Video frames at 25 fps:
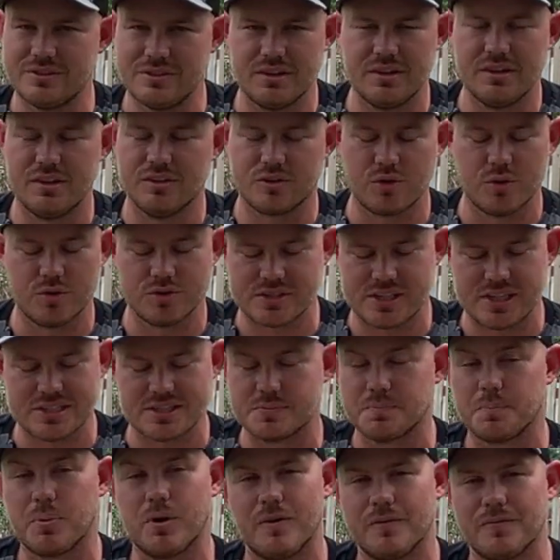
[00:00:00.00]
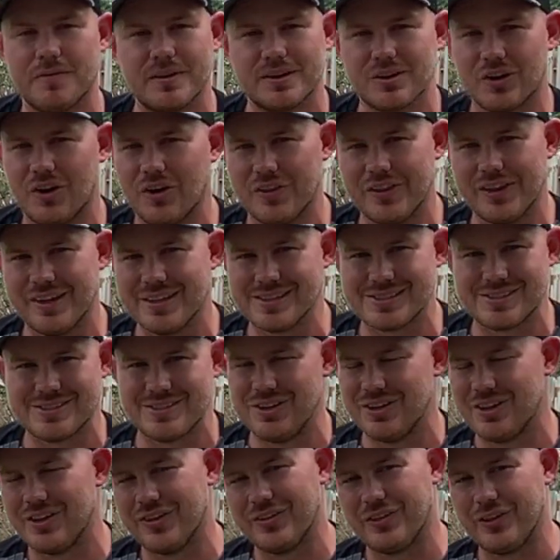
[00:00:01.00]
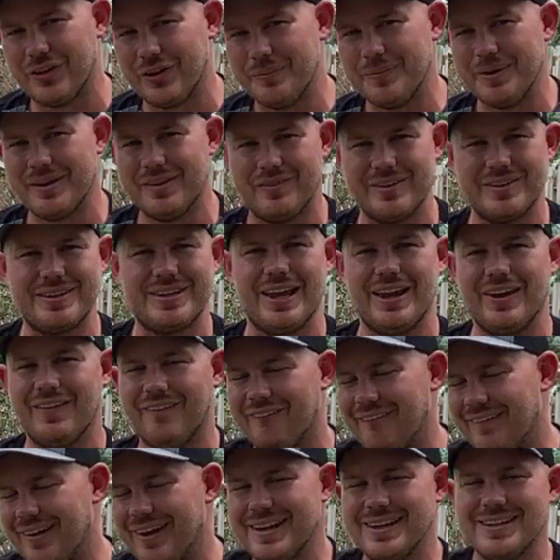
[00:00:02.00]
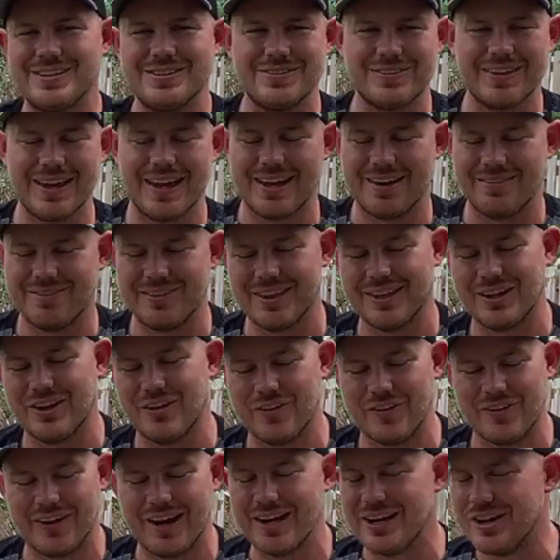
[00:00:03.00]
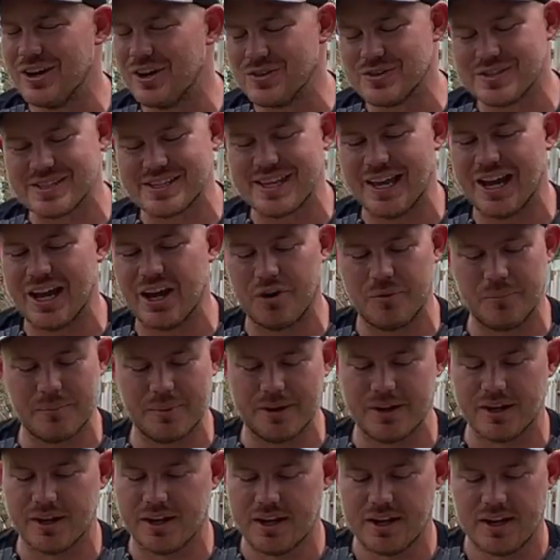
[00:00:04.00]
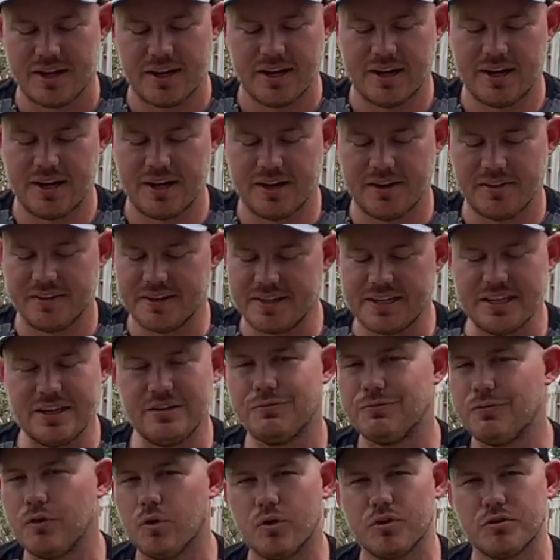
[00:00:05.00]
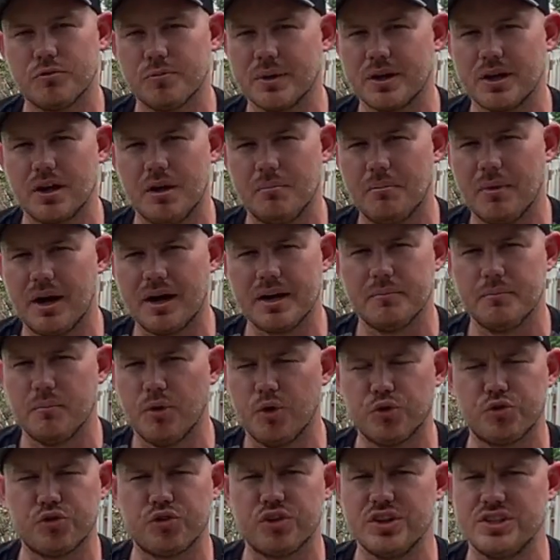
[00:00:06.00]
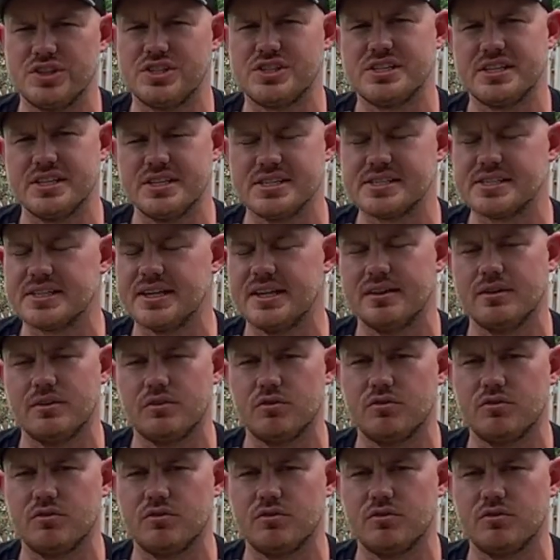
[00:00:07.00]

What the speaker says: of course, that's perfect. All things, you know, a little bit of a tailwind. You've got everything going right, nose down. But the D4 has become my most consistent